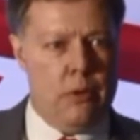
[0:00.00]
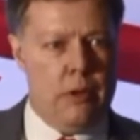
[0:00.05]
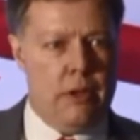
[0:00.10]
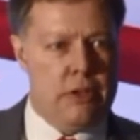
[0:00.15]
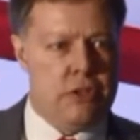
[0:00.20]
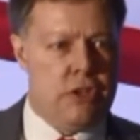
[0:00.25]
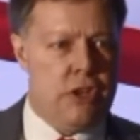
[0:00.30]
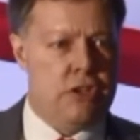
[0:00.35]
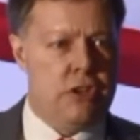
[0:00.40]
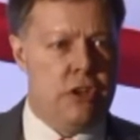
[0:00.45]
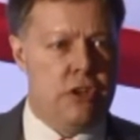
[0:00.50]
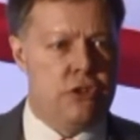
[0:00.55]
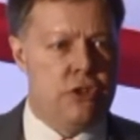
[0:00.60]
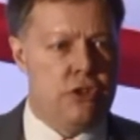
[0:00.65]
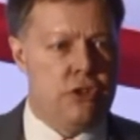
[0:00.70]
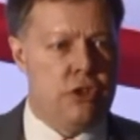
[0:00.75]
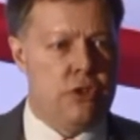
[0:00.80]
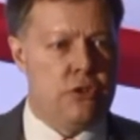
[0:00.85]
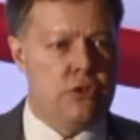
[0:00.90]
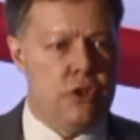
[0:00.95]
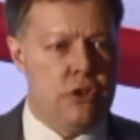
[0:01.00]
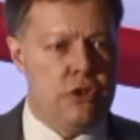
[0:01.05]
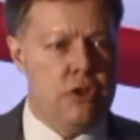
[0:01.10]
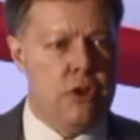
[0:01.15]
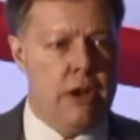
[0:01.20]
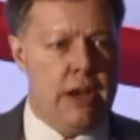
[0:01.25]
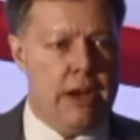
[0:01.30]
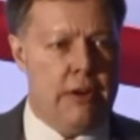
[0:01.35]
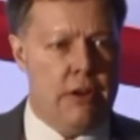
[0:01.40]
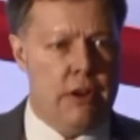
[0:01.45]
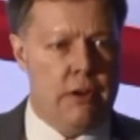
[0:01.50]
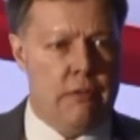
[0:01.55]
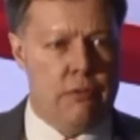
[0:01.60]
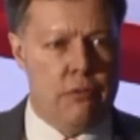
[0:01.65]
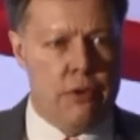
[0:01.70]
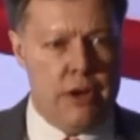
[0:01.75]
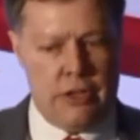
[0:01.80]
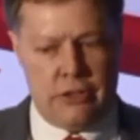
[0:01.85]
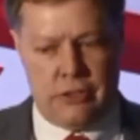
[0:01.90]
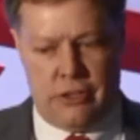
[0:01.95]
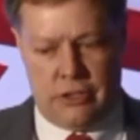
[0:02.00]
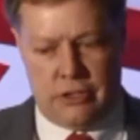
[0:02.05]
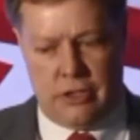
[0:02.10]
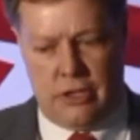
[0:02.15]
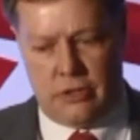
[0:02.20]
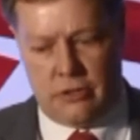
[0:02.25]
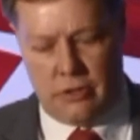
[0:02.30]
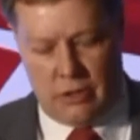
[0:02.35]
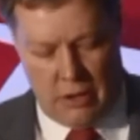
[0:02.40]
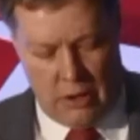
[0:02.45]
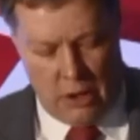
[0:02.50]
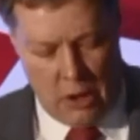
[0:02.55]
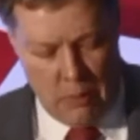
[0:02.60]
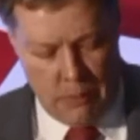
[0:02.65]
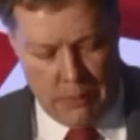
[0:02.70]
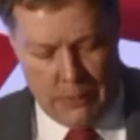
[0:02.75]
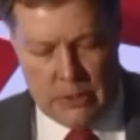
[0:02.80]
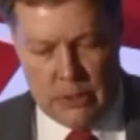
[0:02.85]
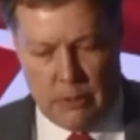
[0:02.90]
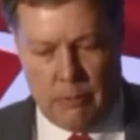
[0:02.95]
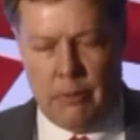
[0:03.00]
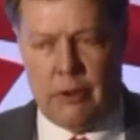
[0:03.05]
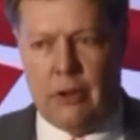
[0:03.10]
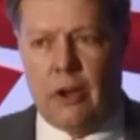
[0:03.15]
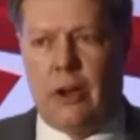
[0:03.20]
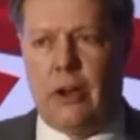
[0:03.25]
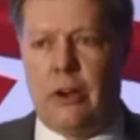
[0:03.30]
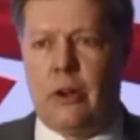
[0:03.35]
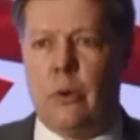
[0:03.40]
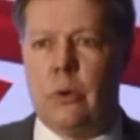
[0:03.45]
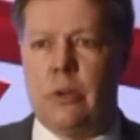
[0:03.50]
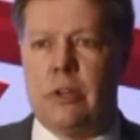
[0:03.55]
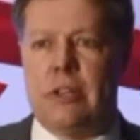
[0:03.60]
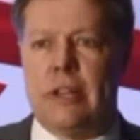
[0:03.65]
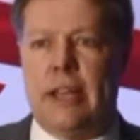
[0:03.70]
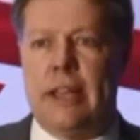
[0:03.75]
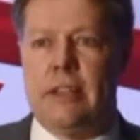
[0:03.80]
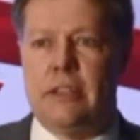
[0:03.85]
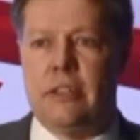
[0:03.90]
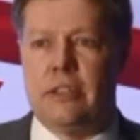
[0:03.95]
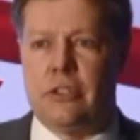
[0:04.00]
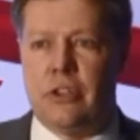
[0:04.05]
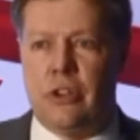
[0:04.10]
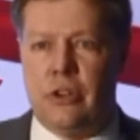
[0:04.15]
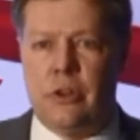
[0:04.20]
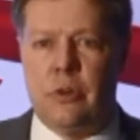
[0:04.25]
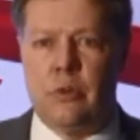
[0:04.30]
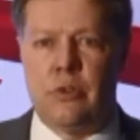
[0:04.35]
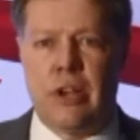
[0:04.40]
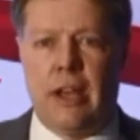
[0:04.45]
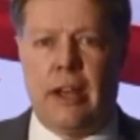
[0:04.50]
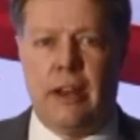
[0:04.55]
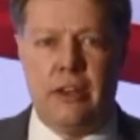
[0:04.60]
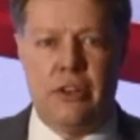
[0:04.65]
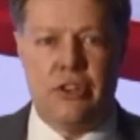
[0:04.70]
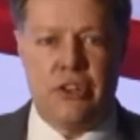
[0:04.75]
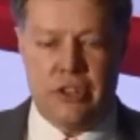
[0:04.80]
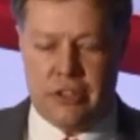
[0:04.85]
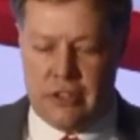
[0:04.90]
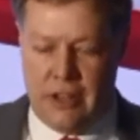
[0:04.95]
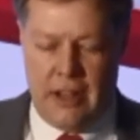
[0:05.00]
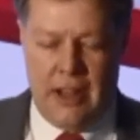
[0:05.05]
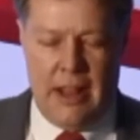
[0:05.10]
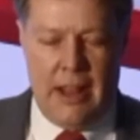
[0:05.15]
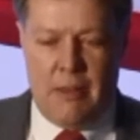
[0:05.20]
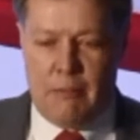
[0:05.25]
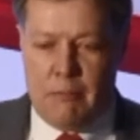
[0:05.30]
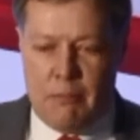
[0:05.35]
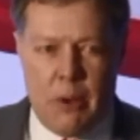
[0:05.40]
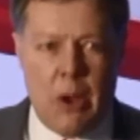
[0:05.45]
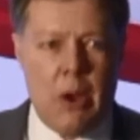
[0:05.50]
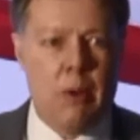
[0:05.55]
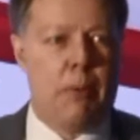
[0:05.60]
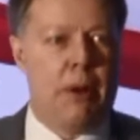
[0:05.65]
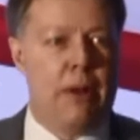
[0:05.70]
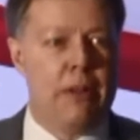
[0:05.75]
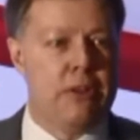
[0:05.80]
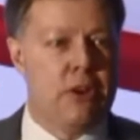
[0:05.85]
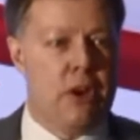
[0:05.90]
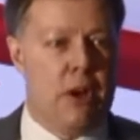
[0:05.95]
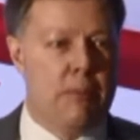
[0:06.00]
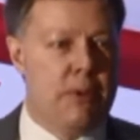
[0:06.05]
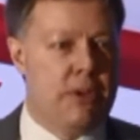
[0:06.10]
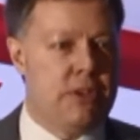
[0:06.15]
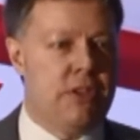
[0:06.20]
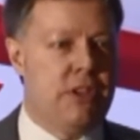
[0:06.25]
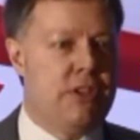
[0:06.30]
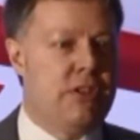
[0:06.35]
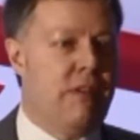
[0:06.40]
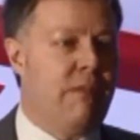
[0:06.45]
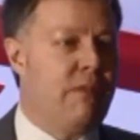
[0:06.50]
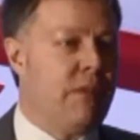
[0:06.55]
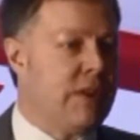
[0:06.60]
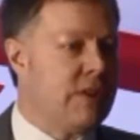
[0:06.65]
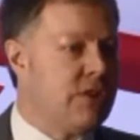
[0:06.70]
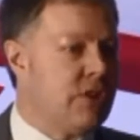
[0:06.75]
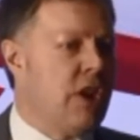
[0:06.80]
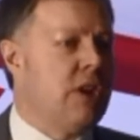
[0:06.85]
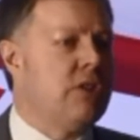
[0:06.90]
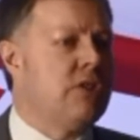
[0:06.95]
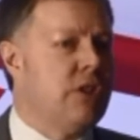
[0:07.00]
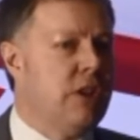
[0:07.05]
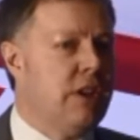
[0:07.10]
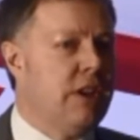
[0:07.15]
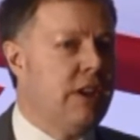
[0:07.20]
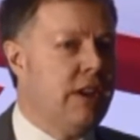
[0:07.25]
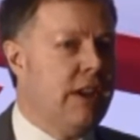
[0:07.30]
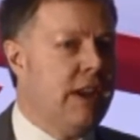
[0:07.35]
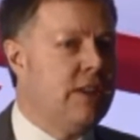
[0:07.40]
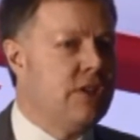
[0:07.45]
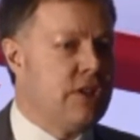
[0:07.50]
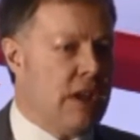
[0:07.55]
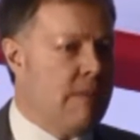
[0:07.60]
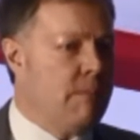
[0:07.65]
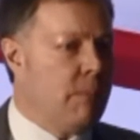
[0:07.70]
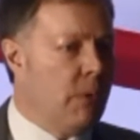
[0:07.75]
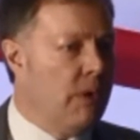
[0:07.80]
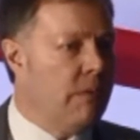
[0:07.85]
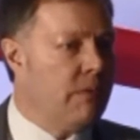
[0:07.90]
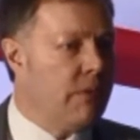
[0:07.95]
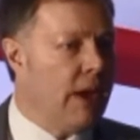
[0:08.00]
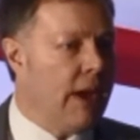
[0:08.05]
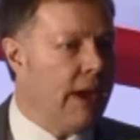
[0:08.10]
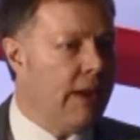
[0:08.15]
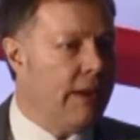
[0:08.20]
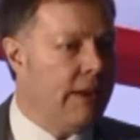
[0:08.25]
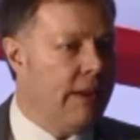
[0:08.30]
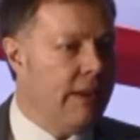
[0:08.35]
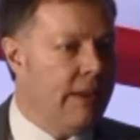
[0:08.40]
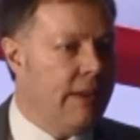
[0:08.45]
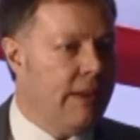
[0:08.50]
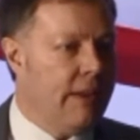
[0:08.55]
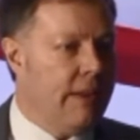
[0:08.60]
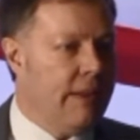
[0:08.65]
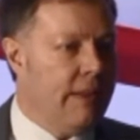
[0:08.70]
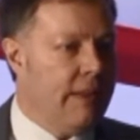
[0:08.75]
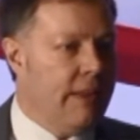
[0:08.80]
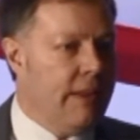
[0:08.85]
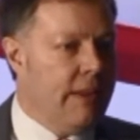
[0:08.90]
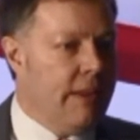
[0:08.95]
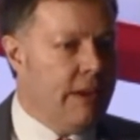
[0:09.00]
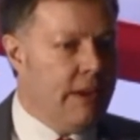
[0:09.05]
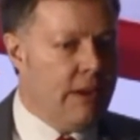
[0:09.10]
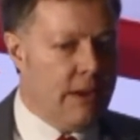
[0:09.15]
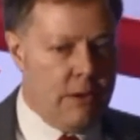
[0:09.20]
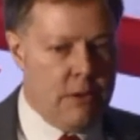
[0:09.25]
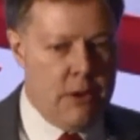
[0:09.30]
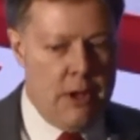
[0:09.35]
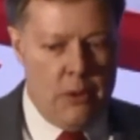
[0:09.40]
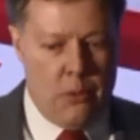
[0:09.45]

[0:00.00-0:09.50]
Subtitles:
Has this introduced a new area of risk? Has this opened up cardholder data to new challenges? Mobile commerce is a fantastic example of that.